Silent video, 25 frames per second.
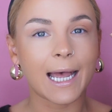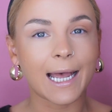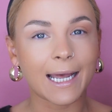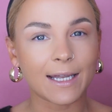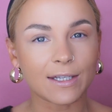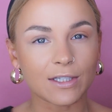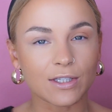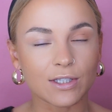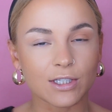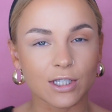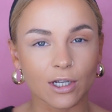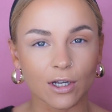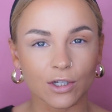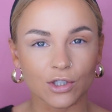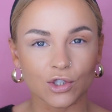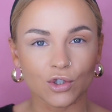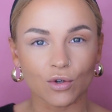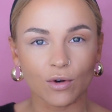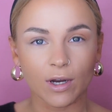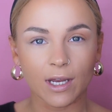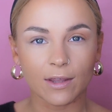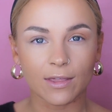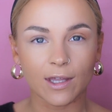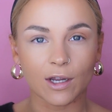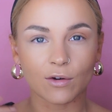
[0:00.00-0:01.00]
and start to
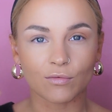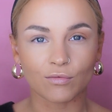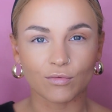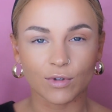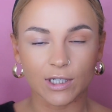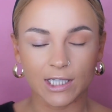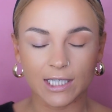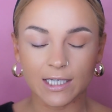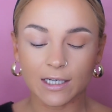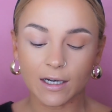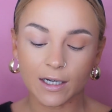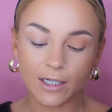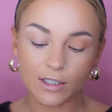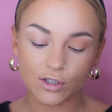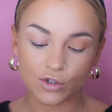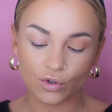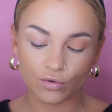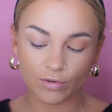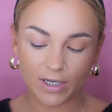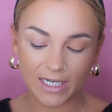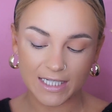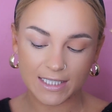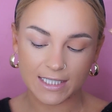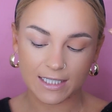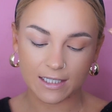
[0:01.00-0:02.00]
create that really nice
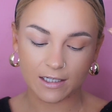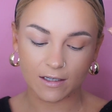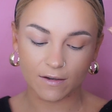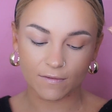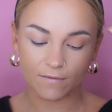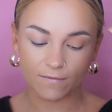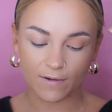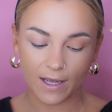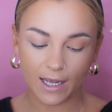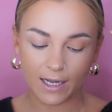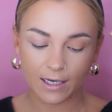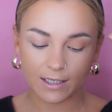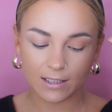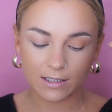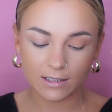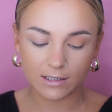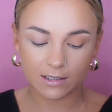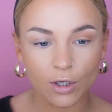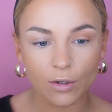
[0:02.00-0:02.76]
gradient effect.